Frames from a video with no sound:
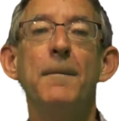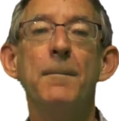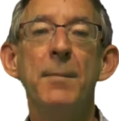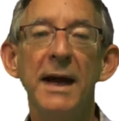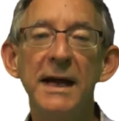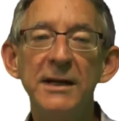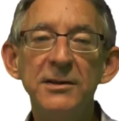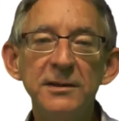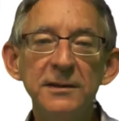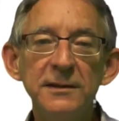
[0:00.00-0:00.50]

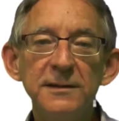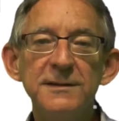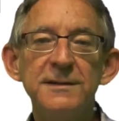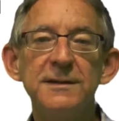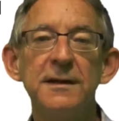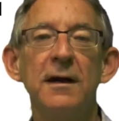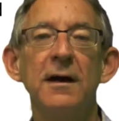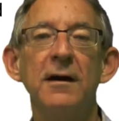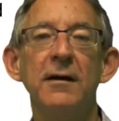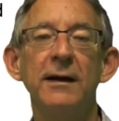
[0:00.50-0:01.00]

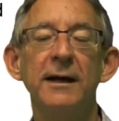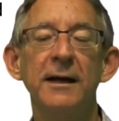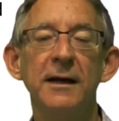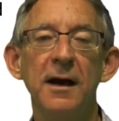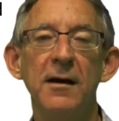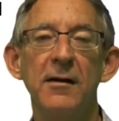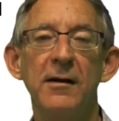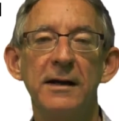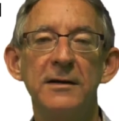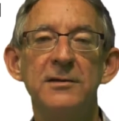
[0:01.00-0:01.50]
Patients are
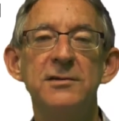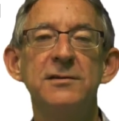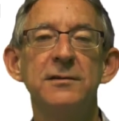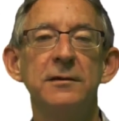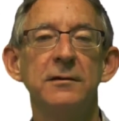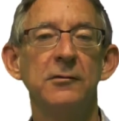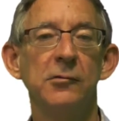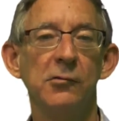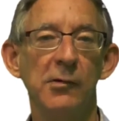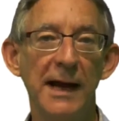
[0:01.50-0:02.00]
encouraged
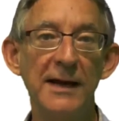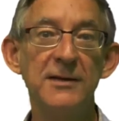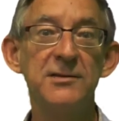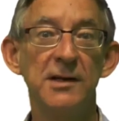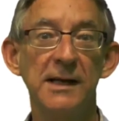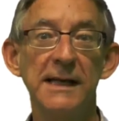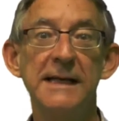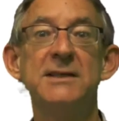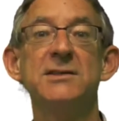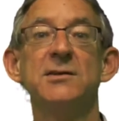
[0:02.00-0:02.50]
gradually